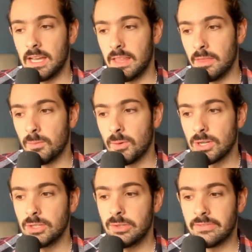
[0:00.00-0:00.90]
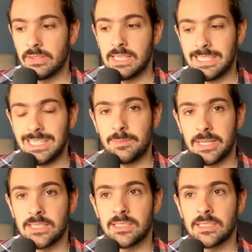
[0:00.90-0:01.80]
The more youthful a team
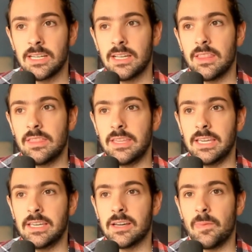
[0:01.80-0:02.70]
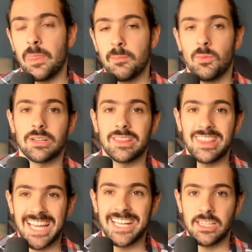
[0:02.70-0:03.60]
is, the more
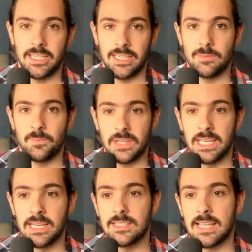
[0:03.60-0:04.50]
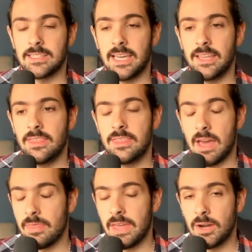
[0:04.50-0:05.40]
likely it is that they
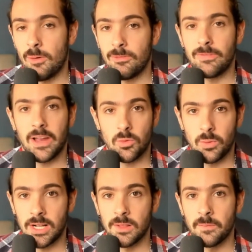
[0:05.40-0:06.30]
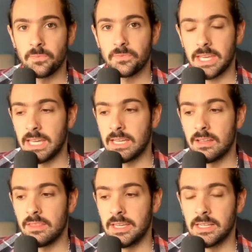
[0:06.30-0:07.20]
don't fare well
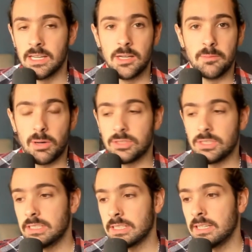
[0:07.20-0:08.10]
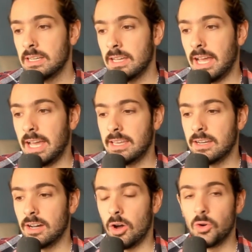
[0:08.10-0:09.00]
in the postseason. And
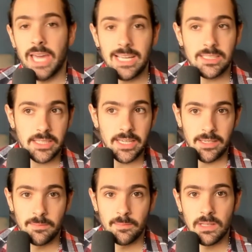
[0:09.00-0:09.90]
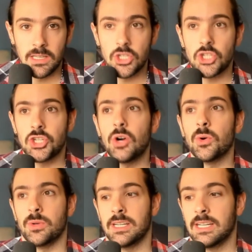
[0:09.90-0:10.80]
OKC
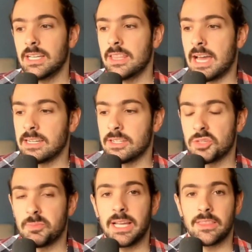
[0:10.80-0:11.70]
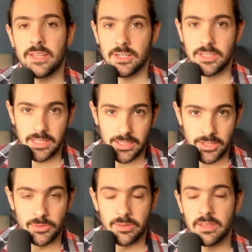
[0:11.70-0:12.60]
showed that despite their
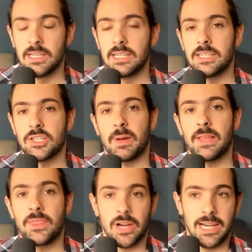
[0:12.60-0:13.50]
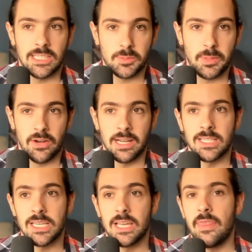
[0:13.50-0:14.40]
youth, despite their
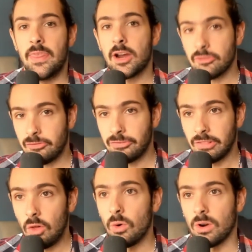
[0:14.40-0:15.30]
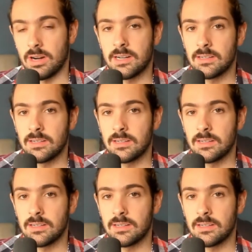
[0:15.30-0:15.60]
inexperience, their floor